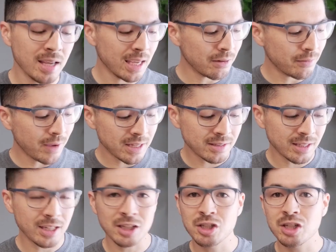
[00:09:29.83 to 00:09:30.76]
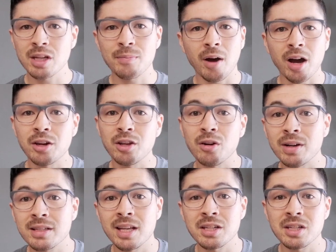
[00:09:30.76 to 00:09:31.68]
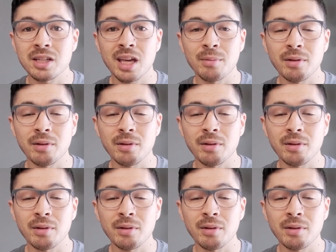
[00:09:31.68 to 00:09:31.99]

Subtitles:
invest in a cheap audio extension cable